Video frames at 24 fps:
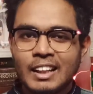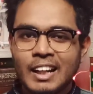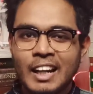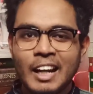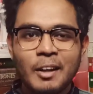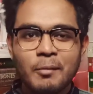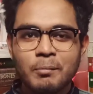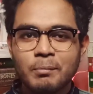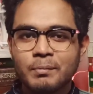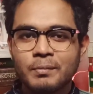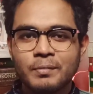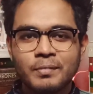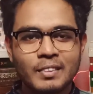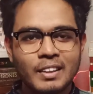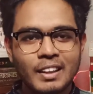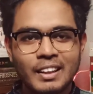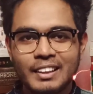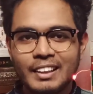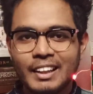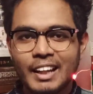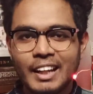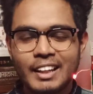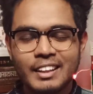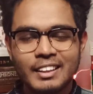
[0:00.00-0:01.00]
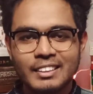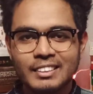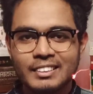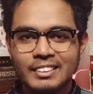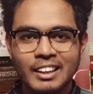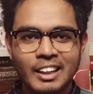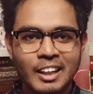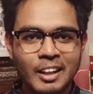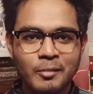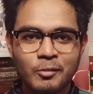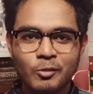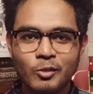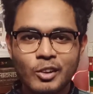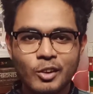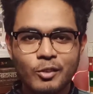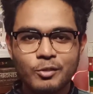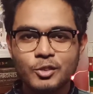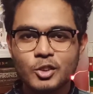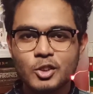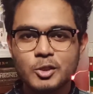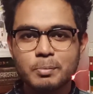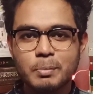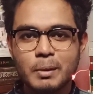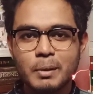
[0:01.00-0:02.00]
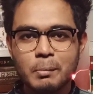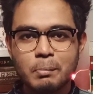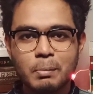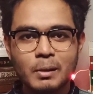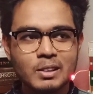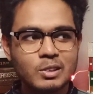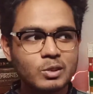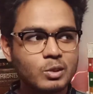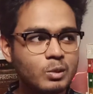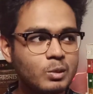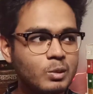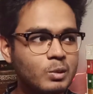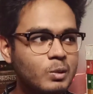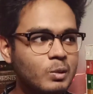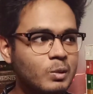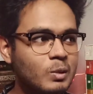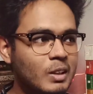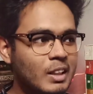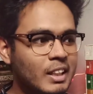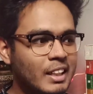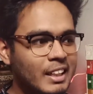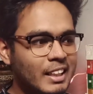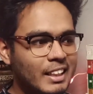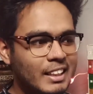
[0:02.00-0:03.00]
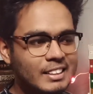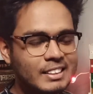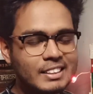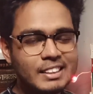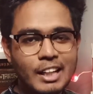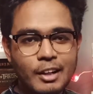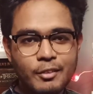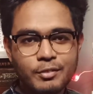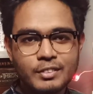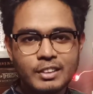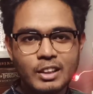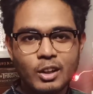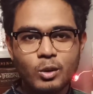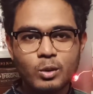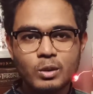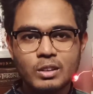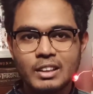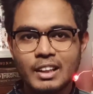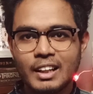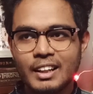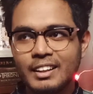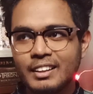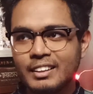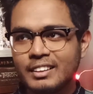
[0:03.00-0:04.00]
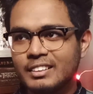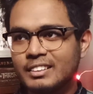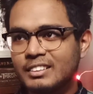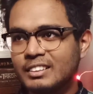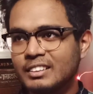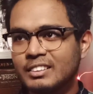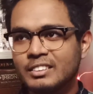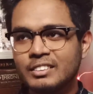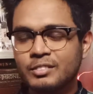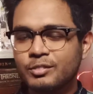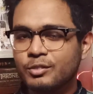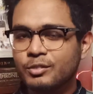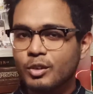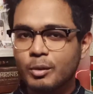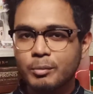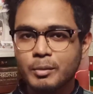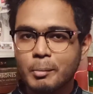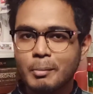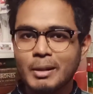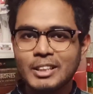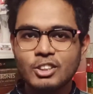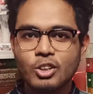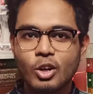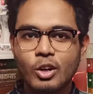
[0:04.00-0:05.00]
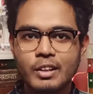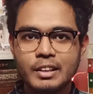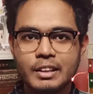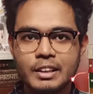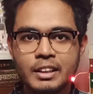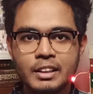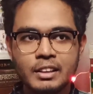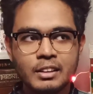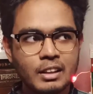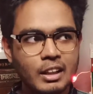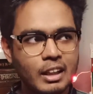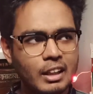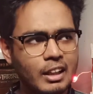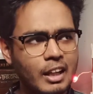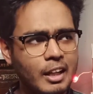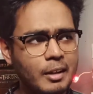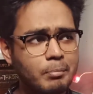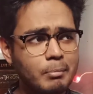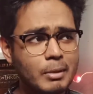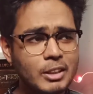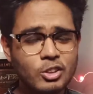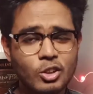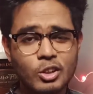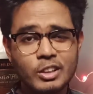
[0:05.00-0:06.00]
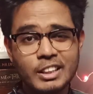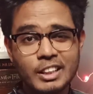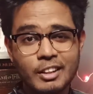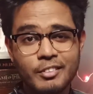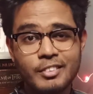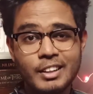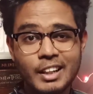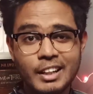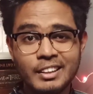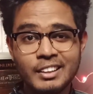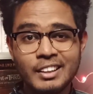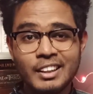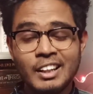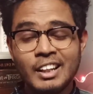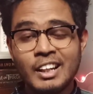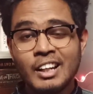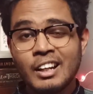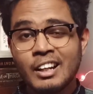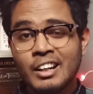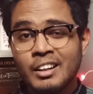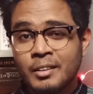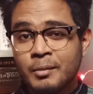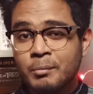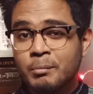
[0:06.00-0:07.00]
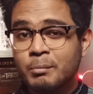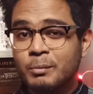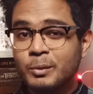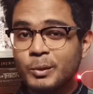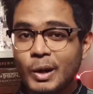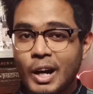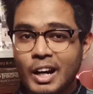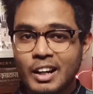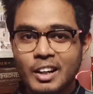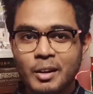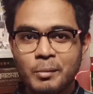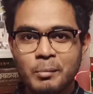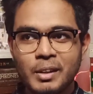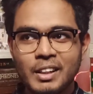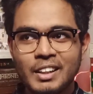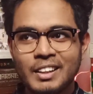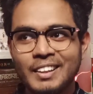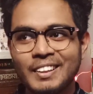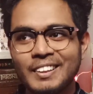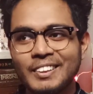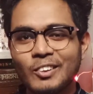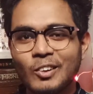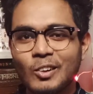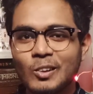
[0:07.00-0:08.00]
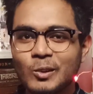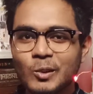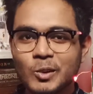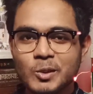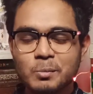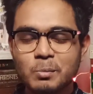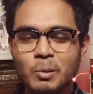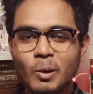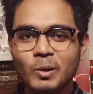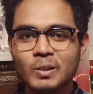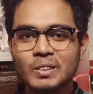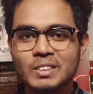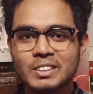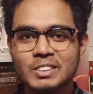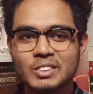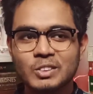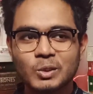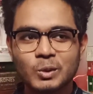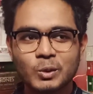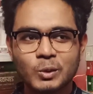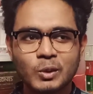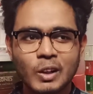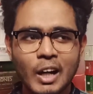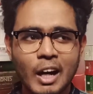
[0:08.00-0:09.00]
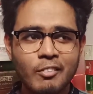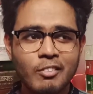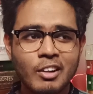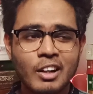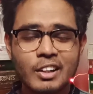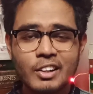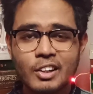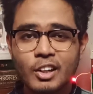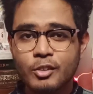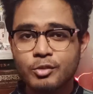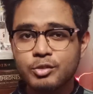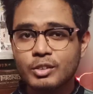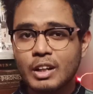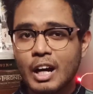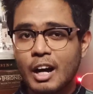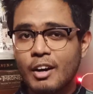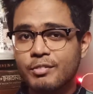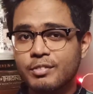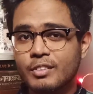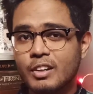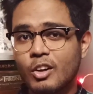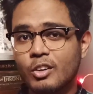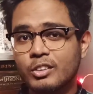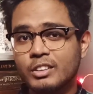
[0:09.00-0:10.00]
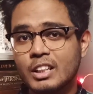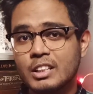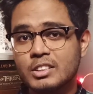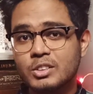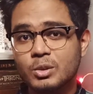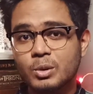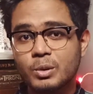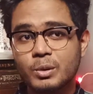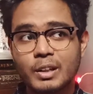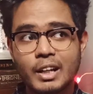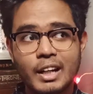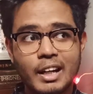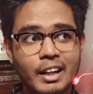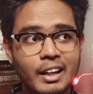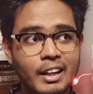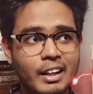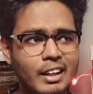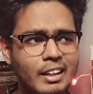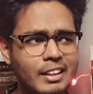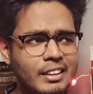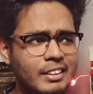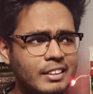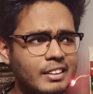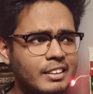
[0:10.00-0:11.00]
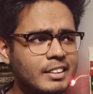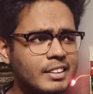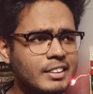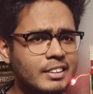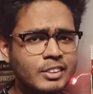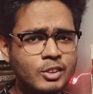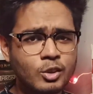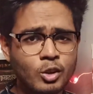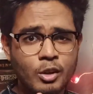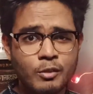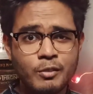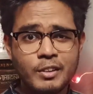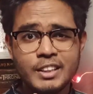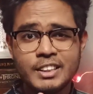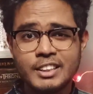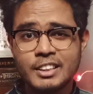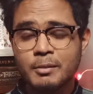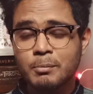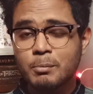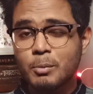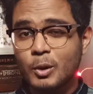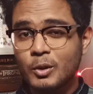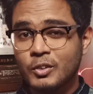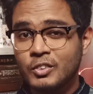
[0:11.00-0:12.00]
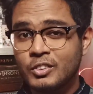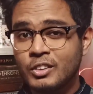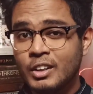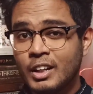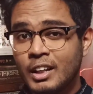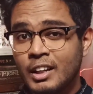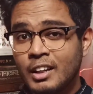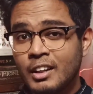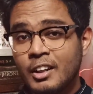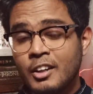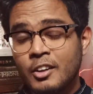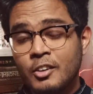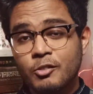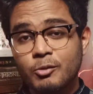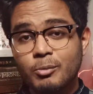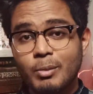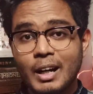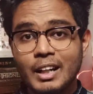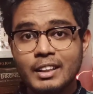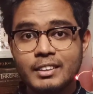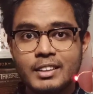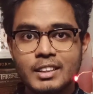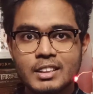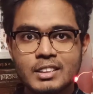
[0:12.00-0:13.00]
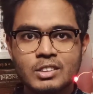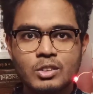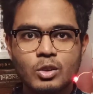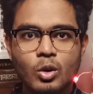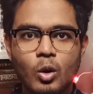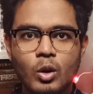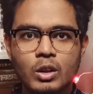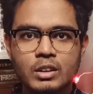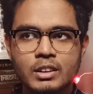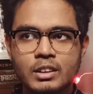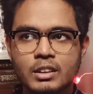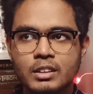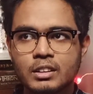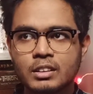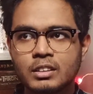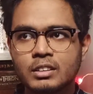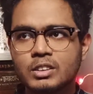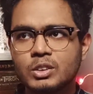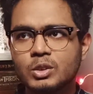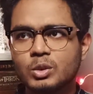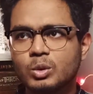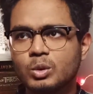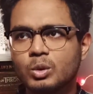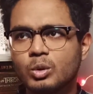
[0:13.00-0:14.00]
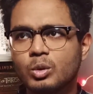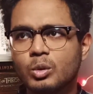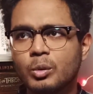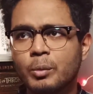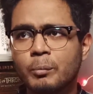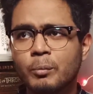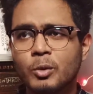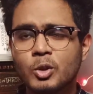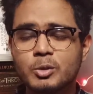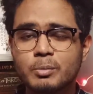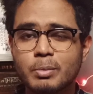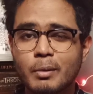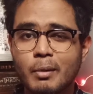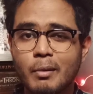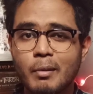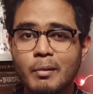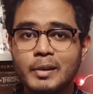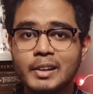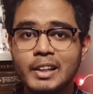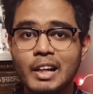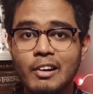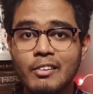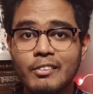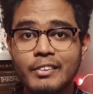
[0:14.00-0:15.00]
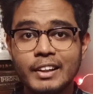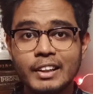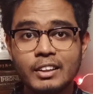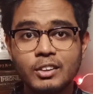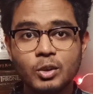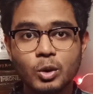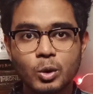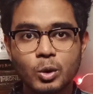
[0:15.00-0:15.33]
I'm one of those people who is left out from the majority. Majority have read Murakami and all those books. So I've heard of Kafka on the Shore and Norwegian Wood by this author, so most probably I'll read